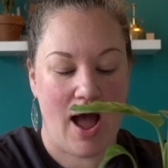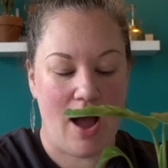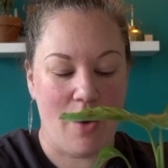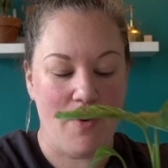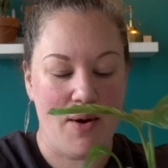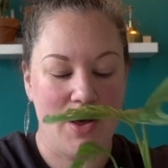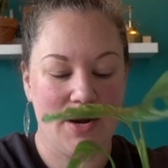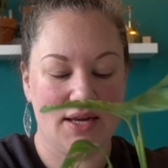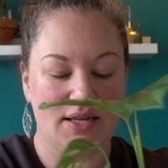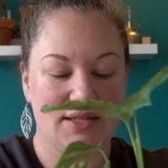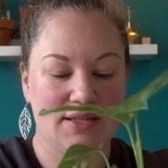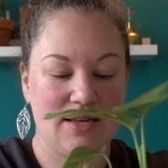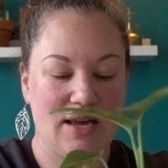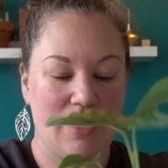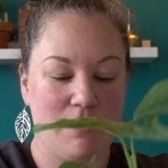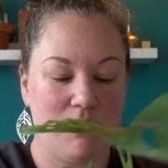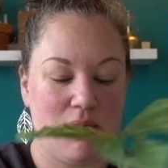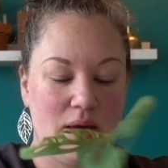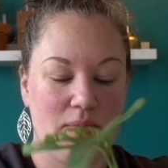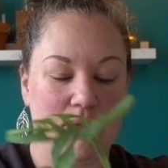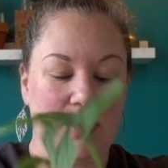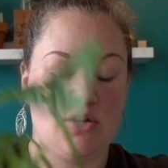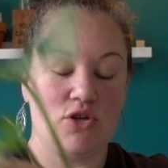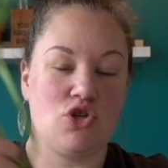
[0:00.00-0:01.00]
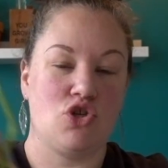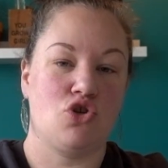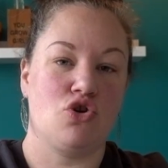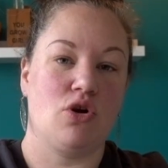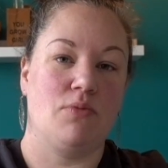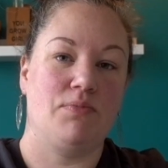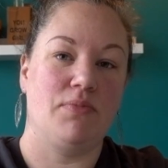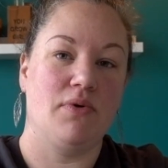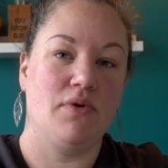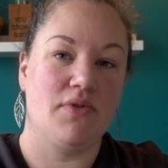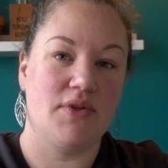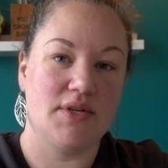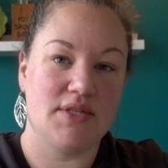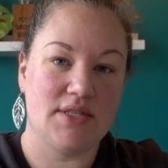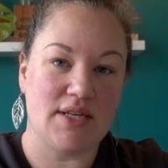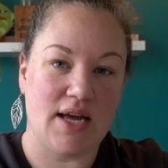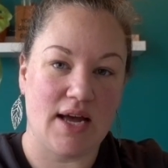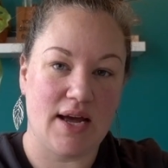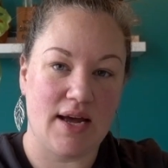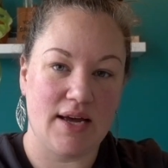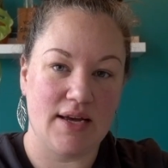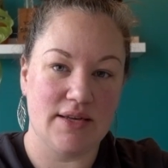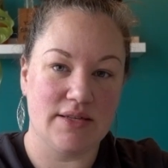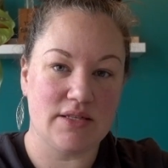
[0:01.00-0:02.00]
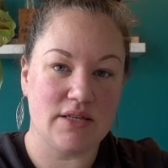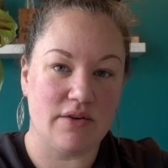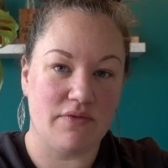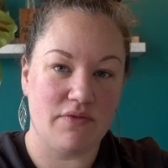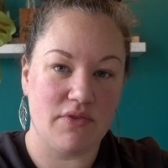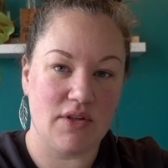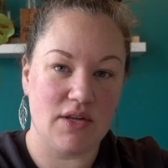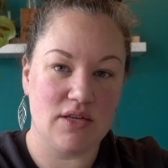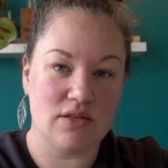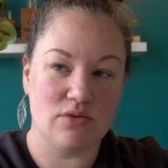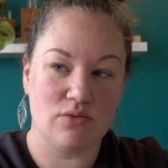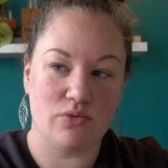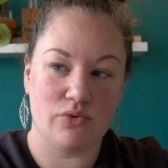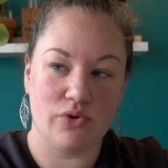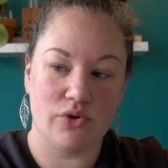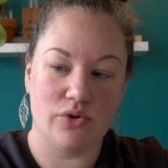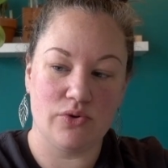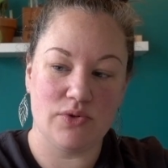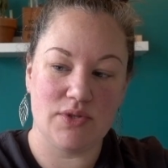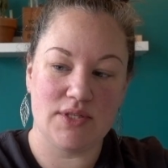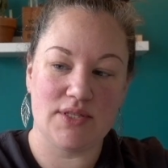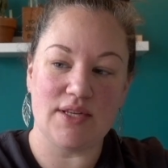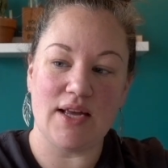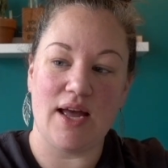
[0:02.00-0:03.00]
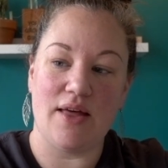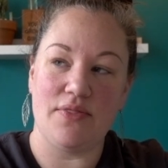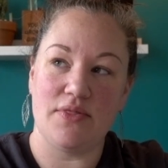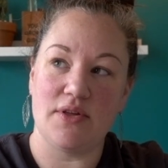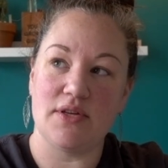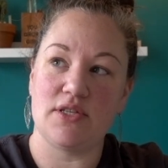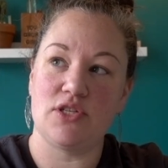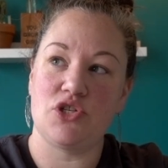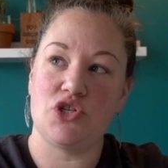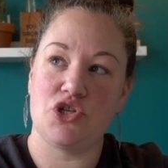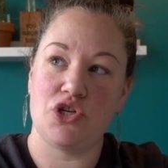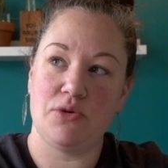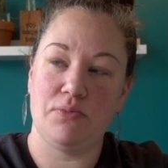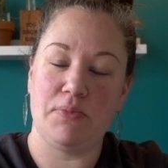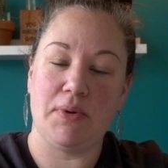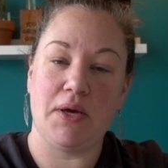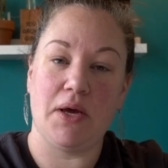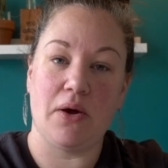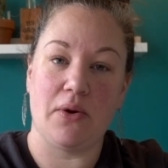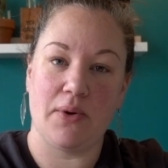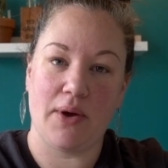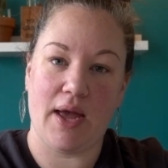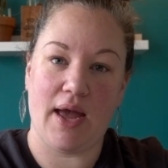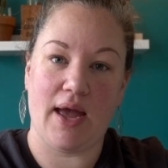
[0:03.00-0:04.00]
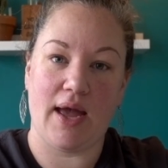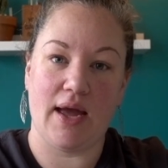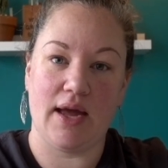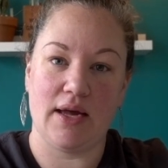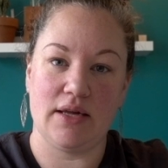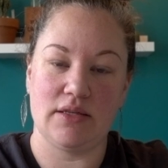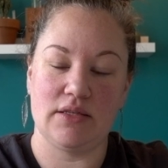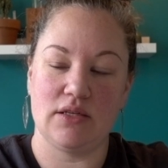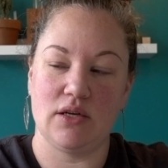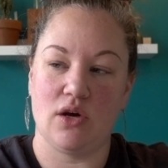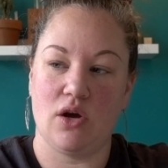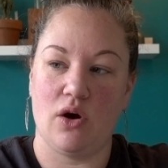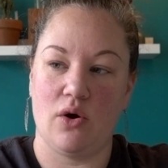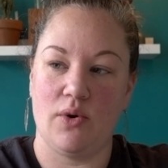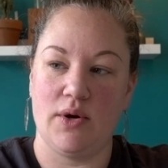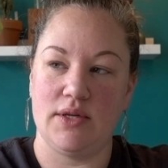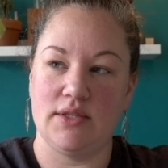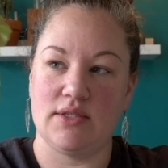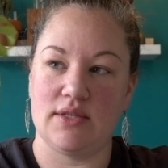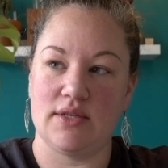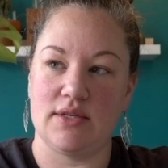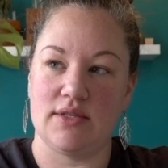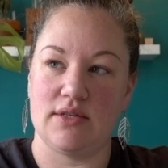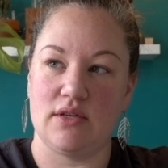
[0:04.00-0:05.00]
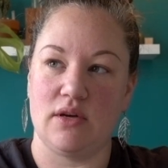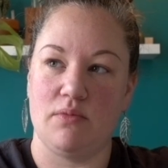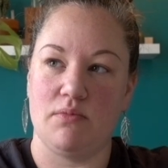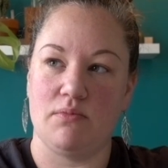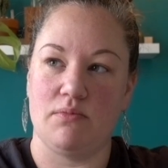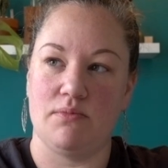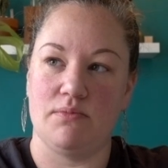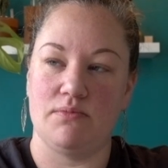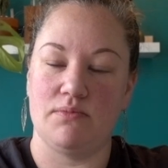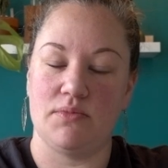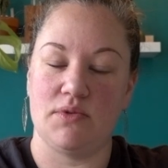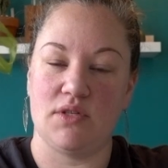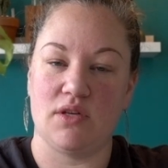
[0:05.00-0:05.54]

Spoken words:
I want to say maybe triple the size of these roots, and this should be okay to go into some